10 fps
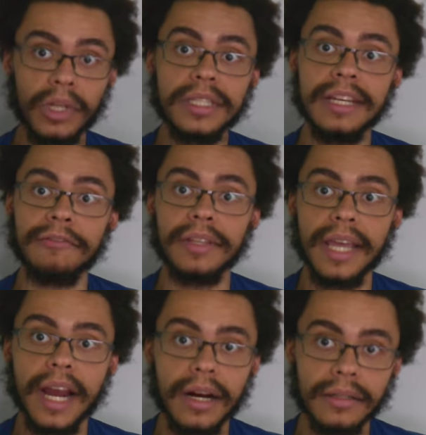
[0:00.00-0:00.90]
what's different
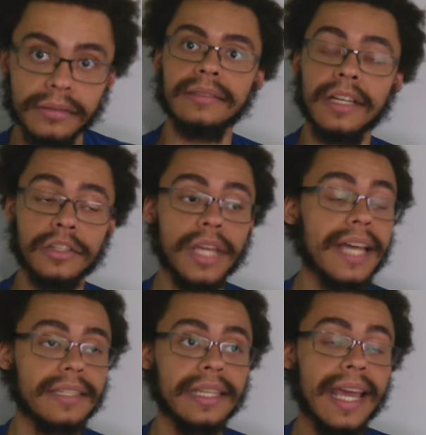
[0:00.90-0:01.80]
there? Because
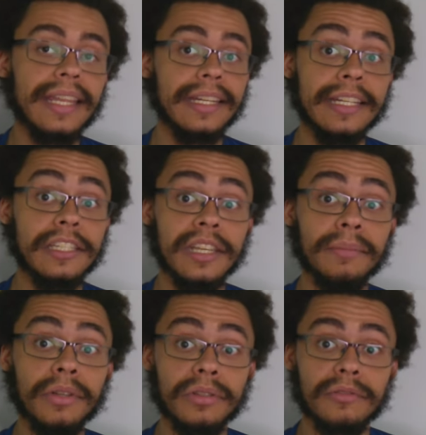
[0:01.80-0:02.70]
yes, in the end, it is the
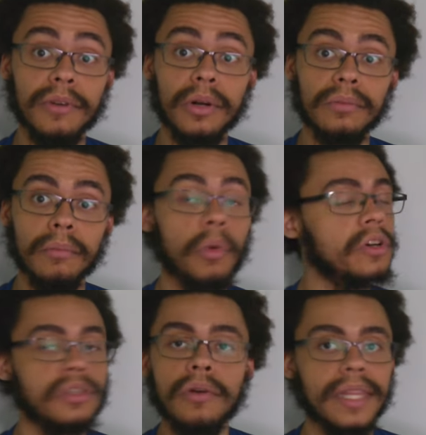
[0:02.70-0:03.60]
abuser's fault,
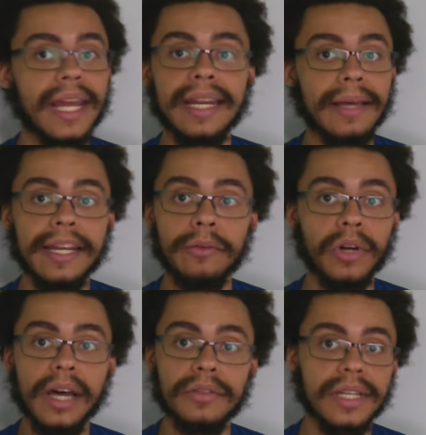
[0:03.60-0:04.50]
more so than
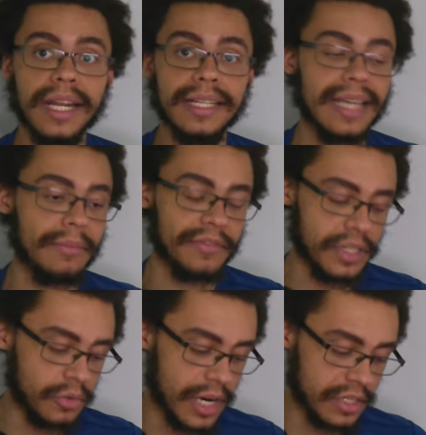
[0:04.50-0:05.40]
anyone else in any type of
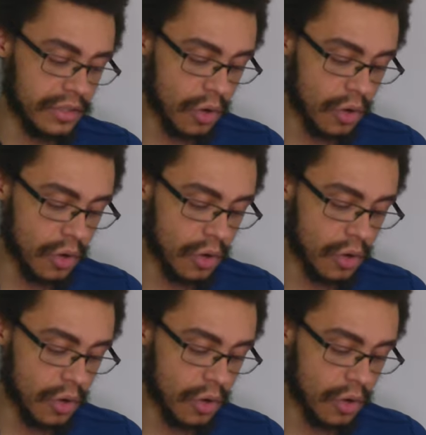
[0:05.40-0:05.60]
situation.